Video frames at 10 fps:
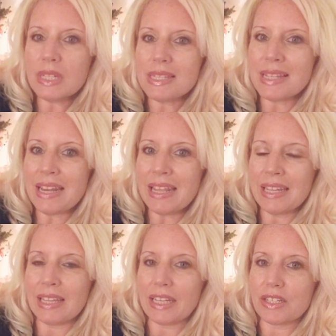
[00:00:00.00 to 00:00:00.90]
sitting
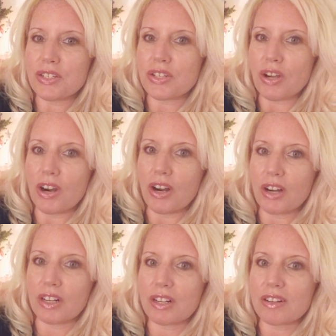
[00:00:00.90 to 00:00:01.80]
in like a
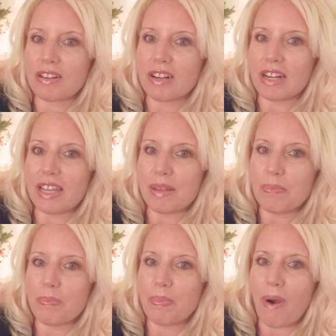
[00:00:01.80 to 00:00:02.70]
dark, cruddy
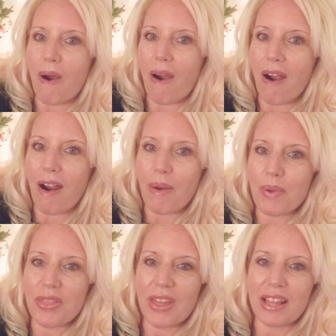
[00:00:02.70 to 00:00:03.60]
bar
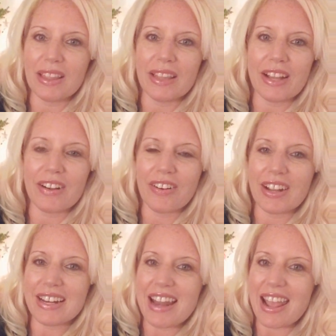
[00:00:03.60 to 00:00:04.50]
with like
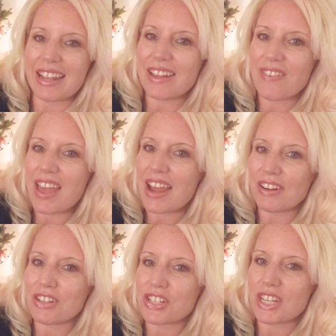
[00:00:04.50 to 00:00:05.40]
lingering negative
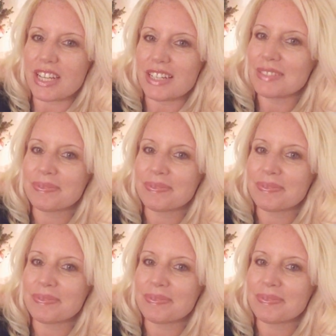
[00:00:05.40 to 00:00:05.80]
energy.